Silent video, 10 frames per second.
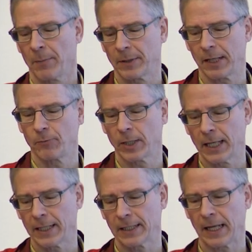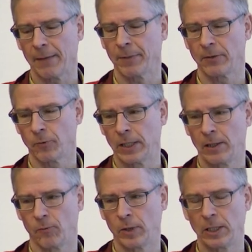but then we cut it up and
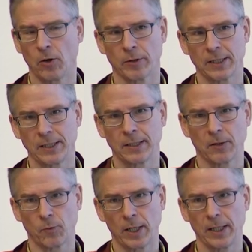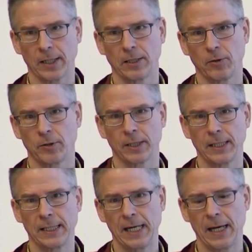we, we know the detailed wiring using
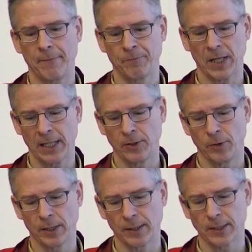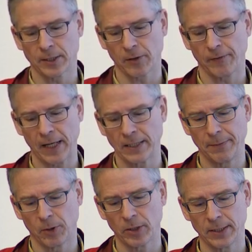EM and using this sort of
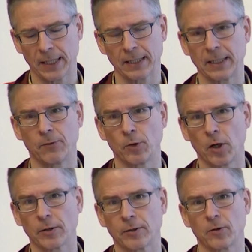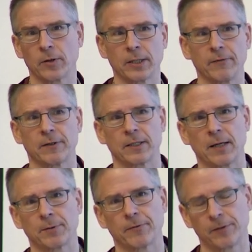antibody technique, we also know the different
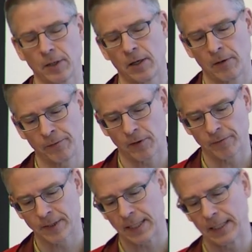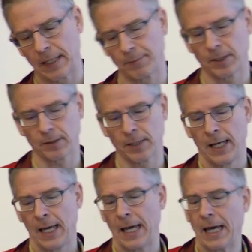types of, of, of synapses.
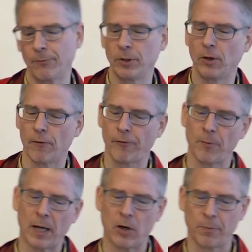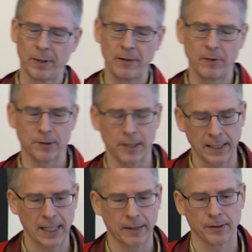And we know from our previous
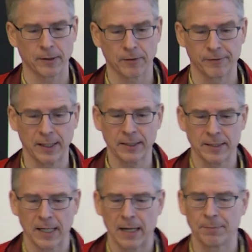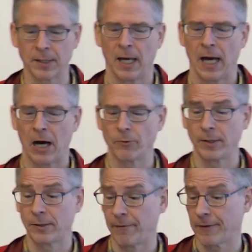analysis of cell types how
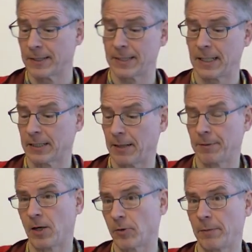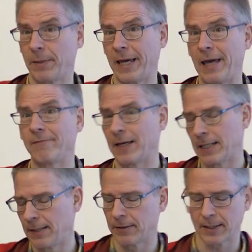these different cell types, how they behave at
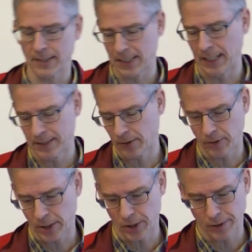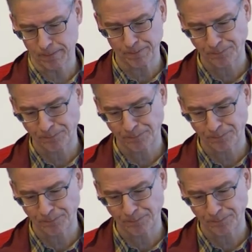least under slice condition.